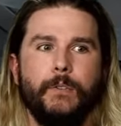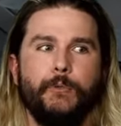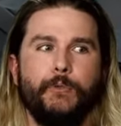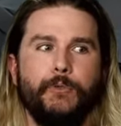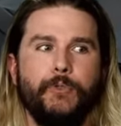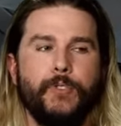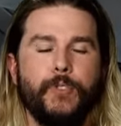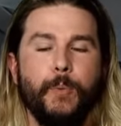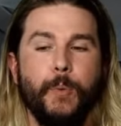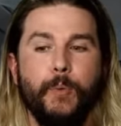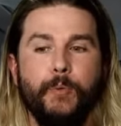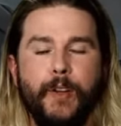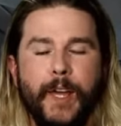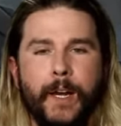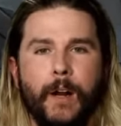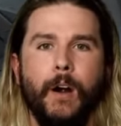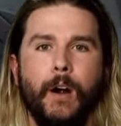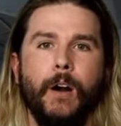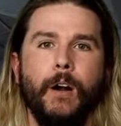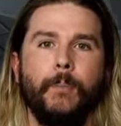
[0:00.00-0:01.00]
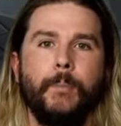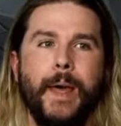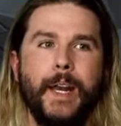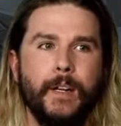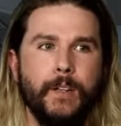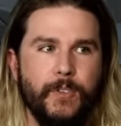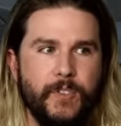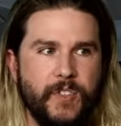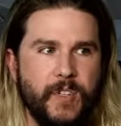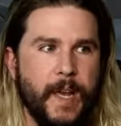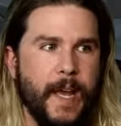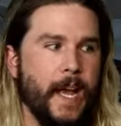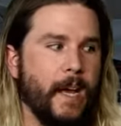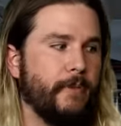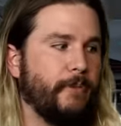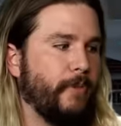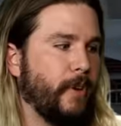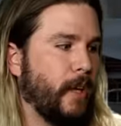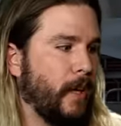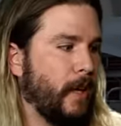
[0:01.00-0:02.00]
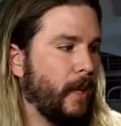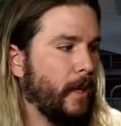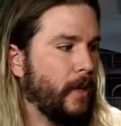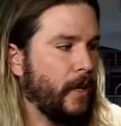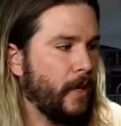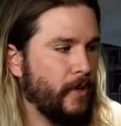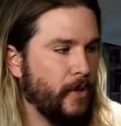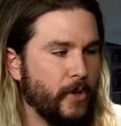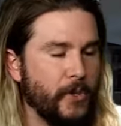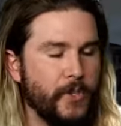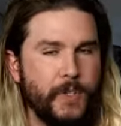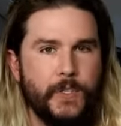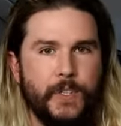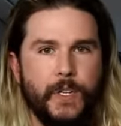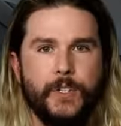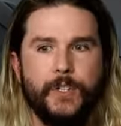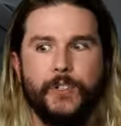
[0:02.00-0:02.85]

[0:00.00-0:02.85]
to prevent our medical staff uh, and, and, nurses such as